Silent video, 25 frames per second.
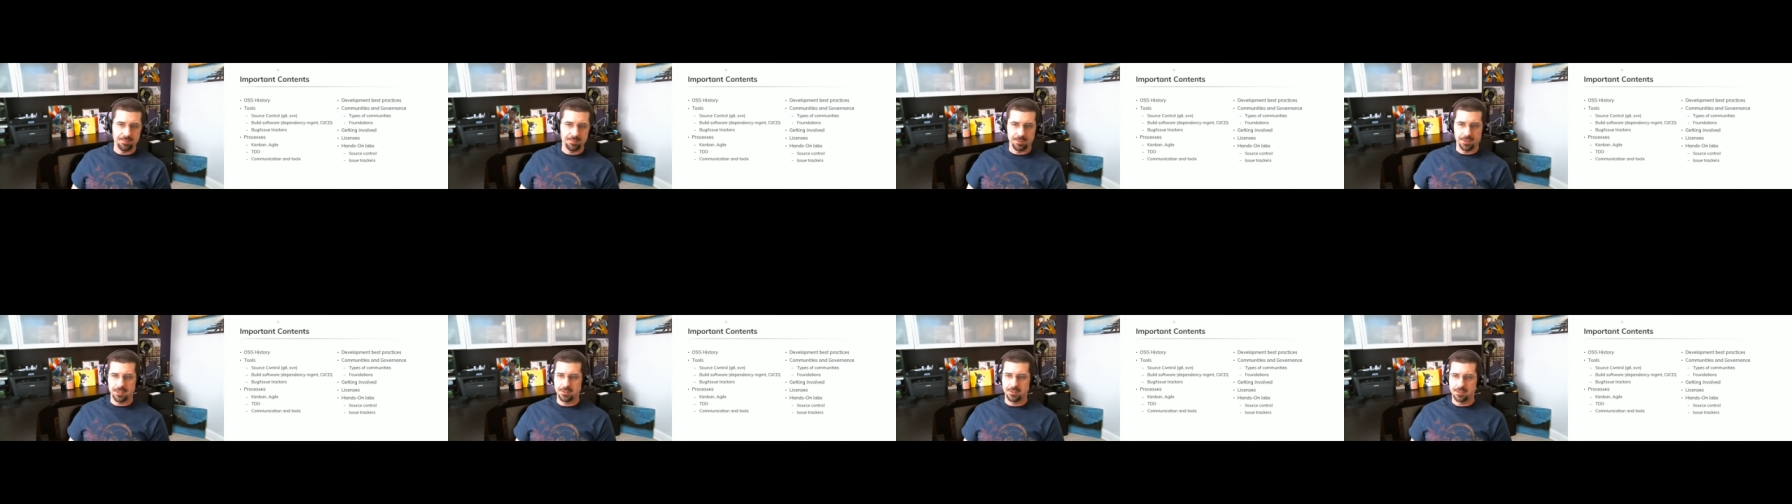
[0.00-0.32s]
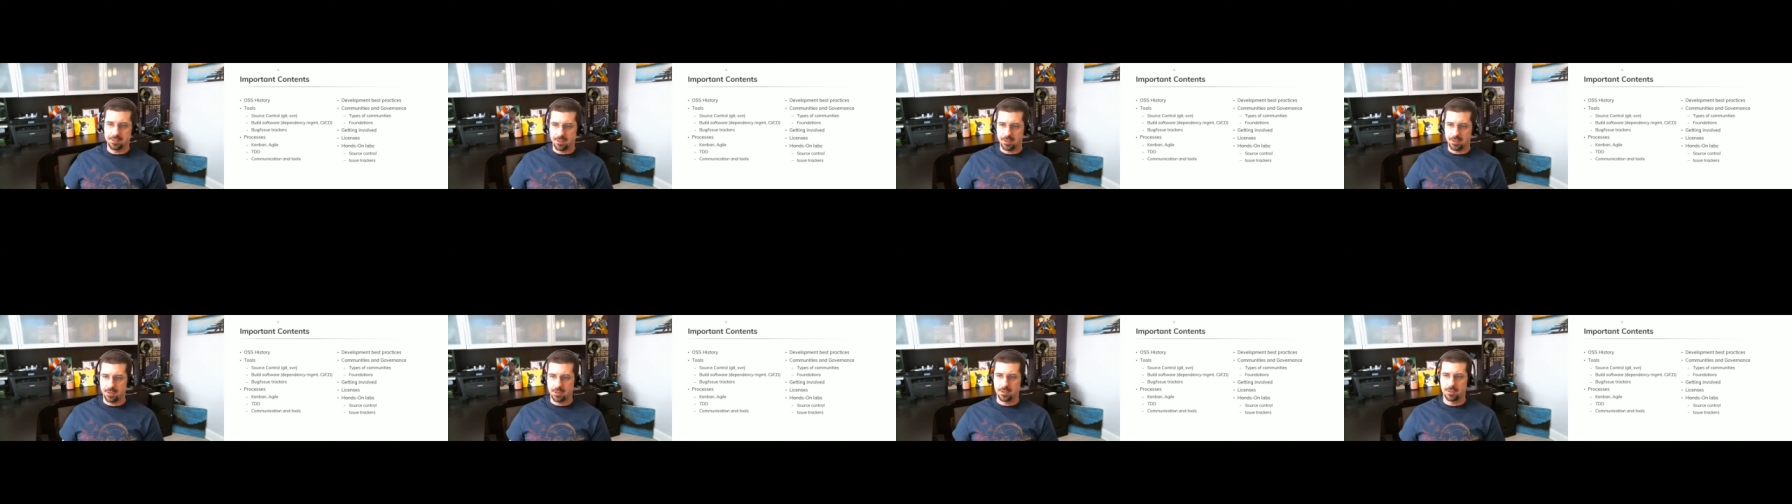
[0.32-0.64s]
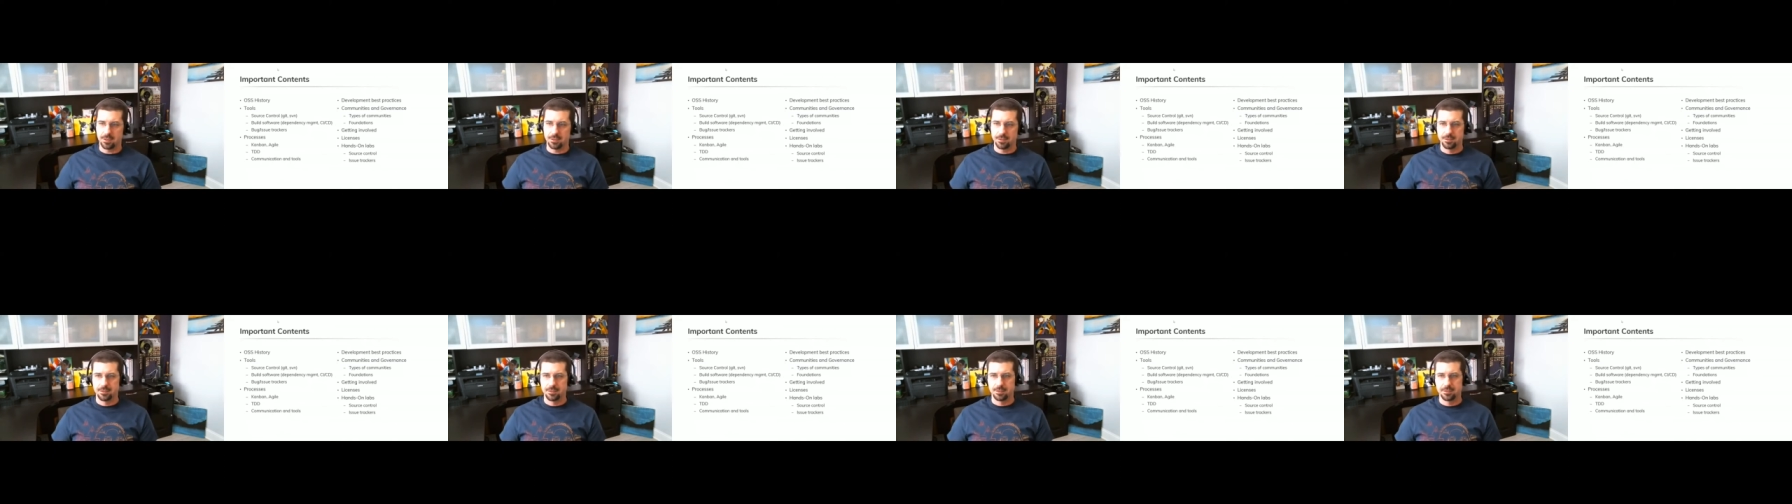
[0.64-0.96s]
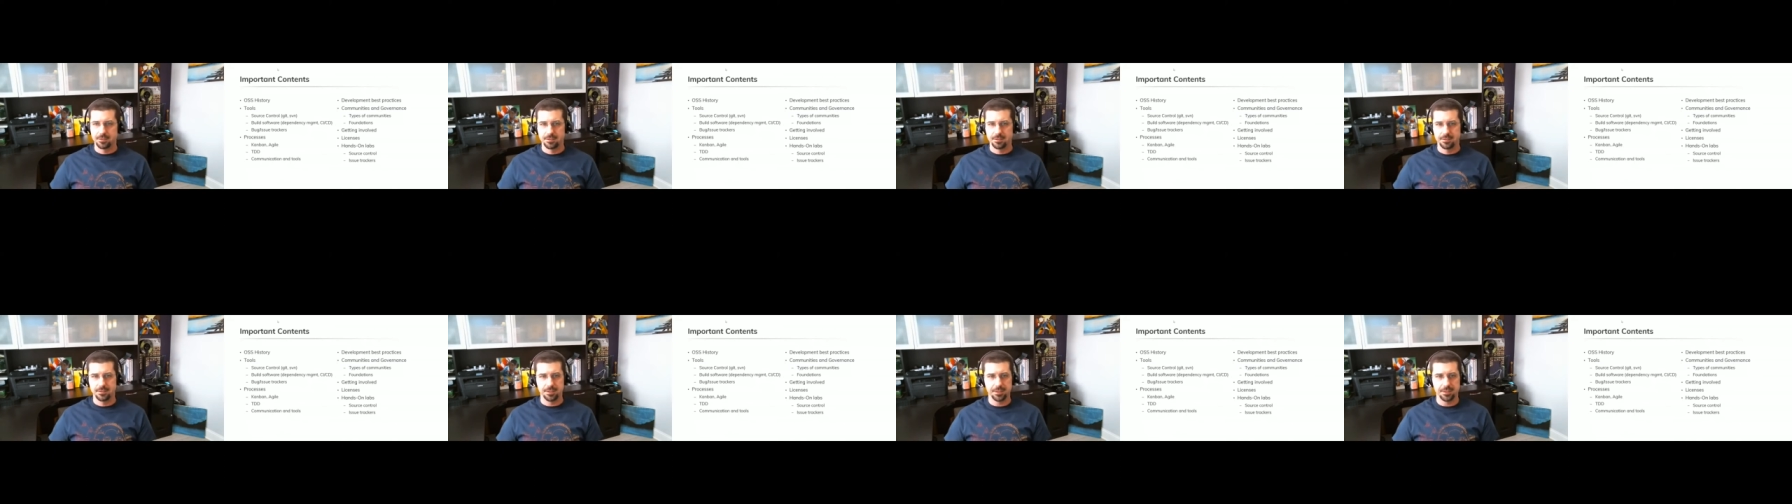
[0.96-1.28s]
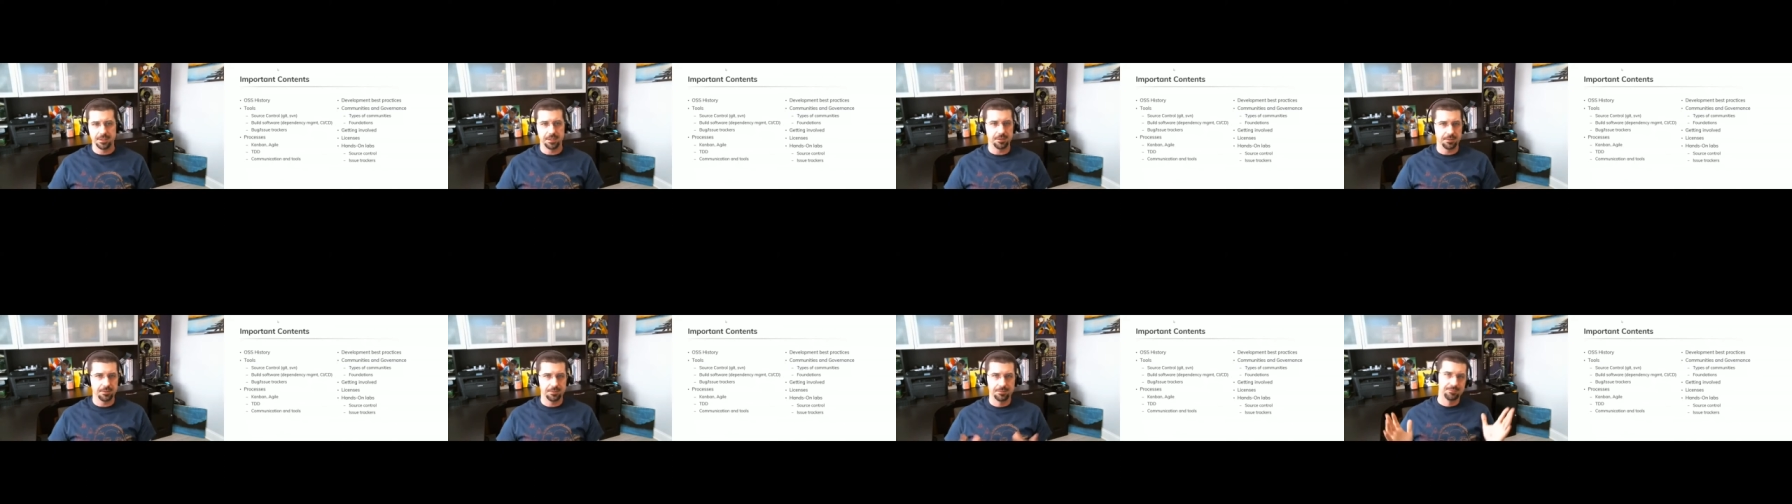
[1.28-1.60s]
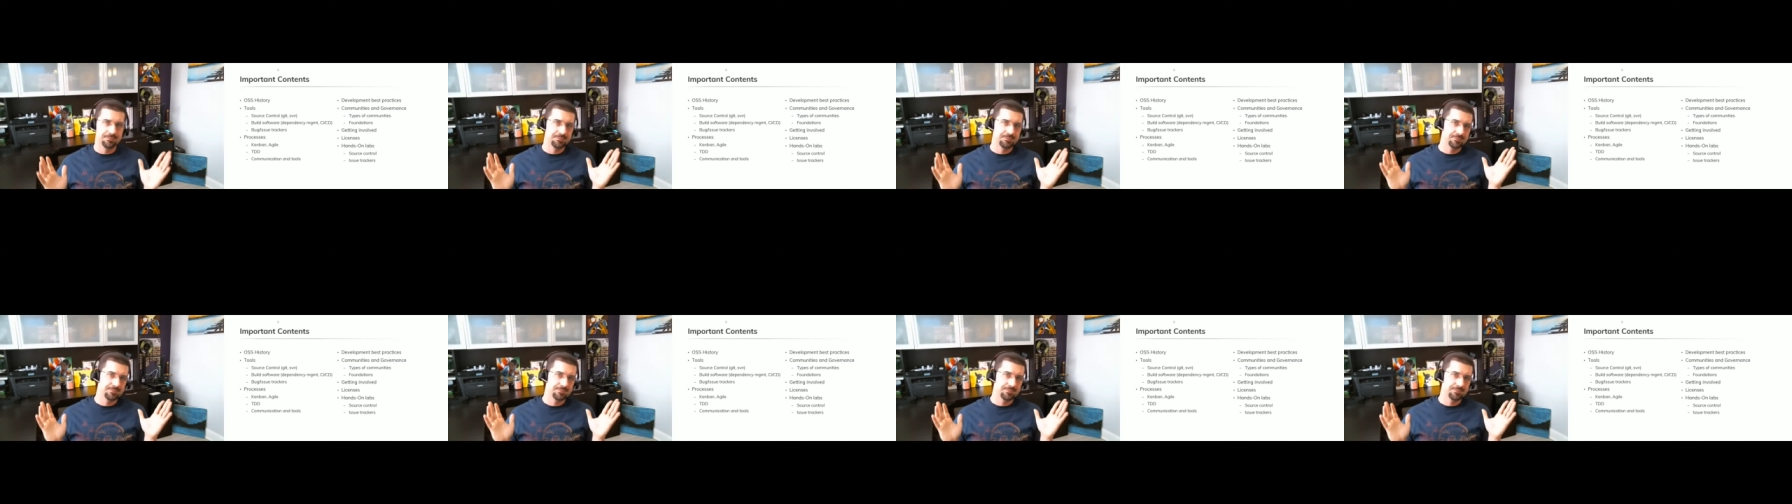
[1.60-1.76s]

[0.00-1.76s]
but uh, you know,